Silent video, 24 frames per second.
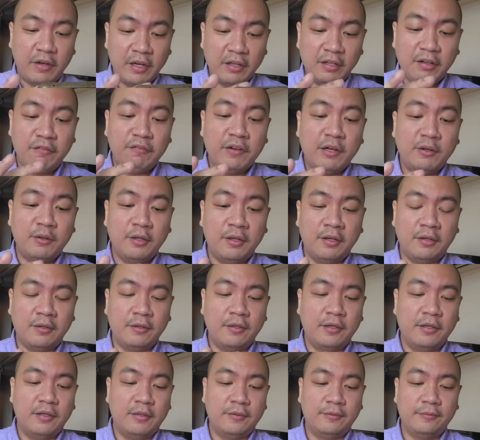Finally found it.
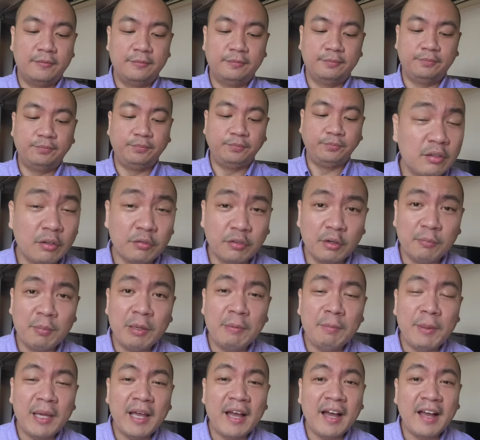So for
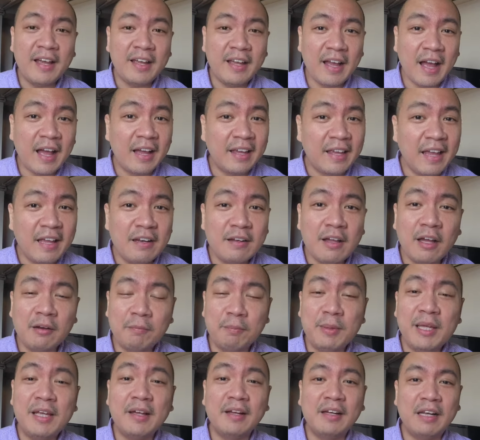BPI, again
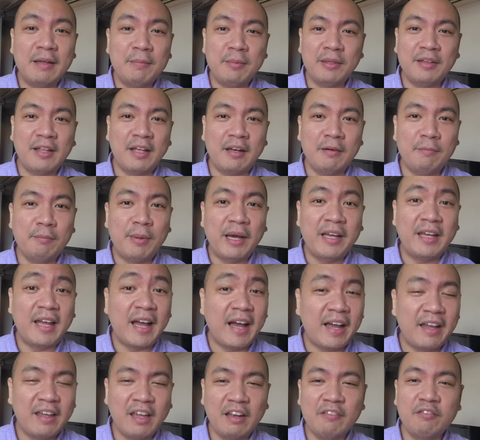not being limited by
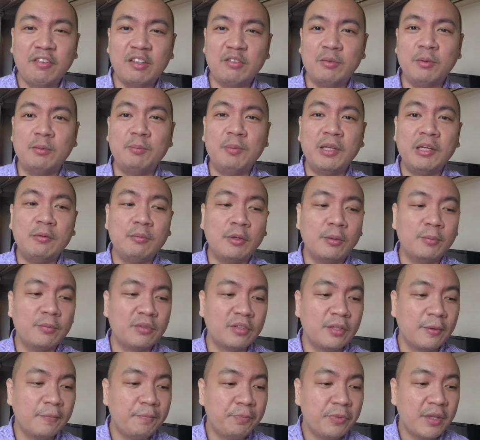high investment
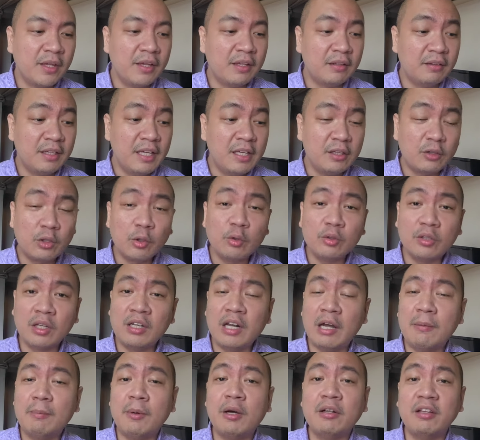minimums, the
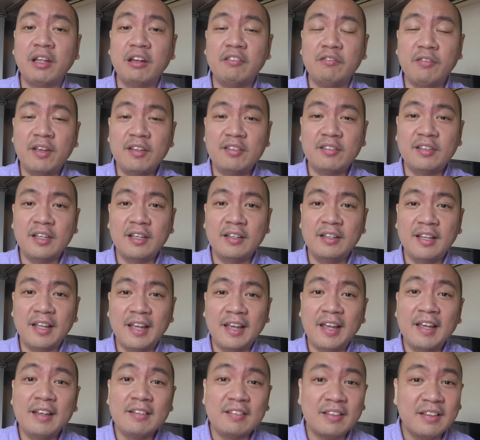total amount invested
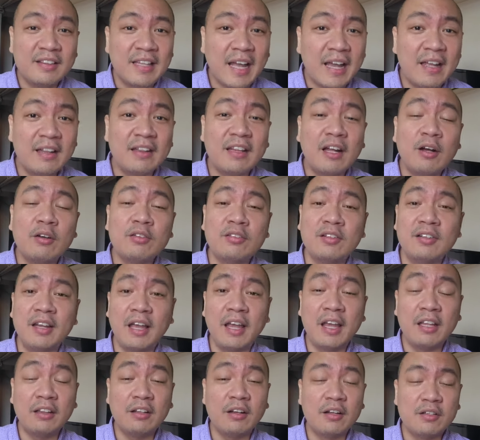is
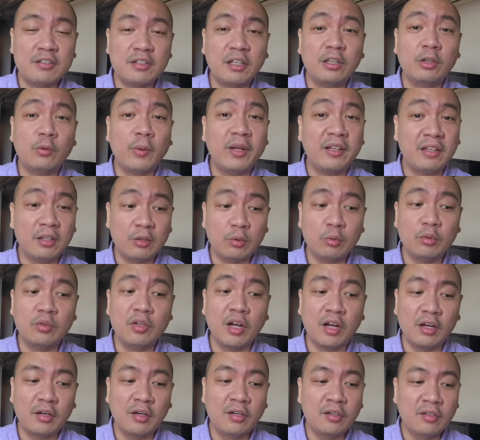
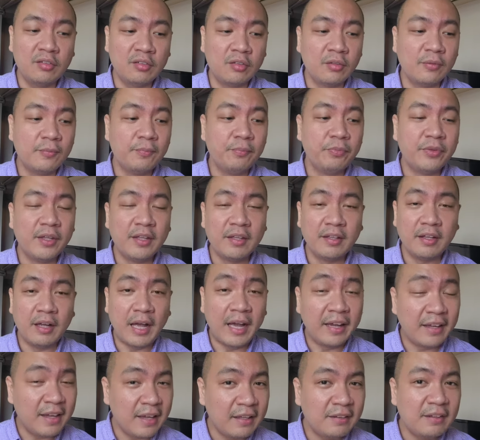$9,822.
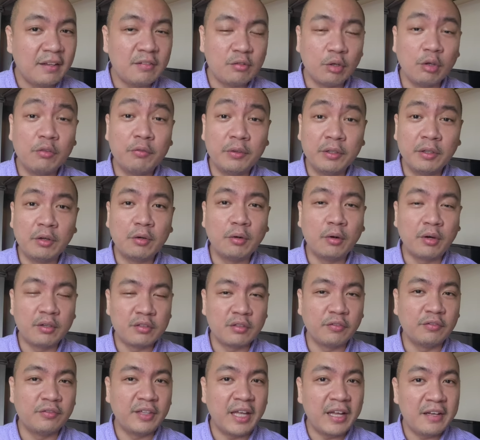Again, that's over the
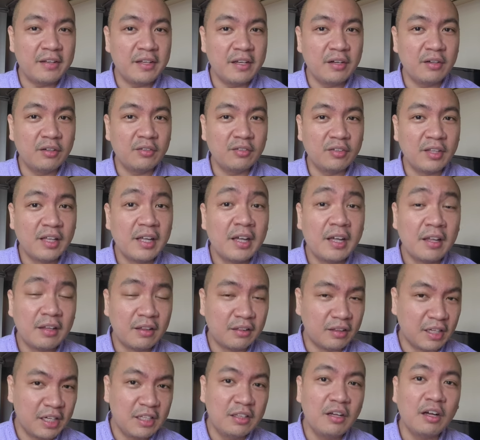course of 10 years,
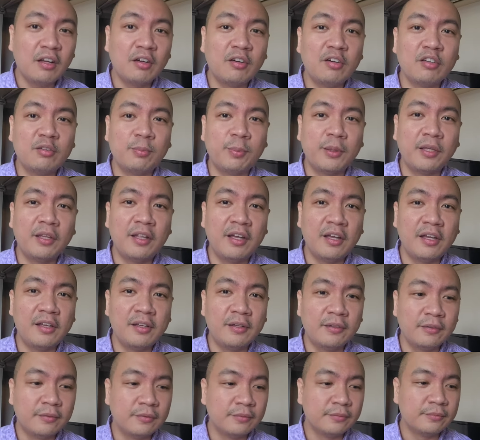$3 per
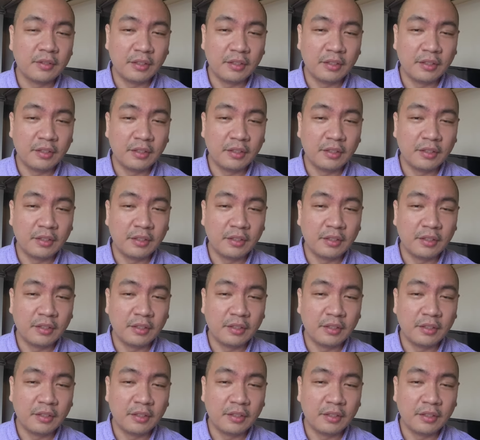day,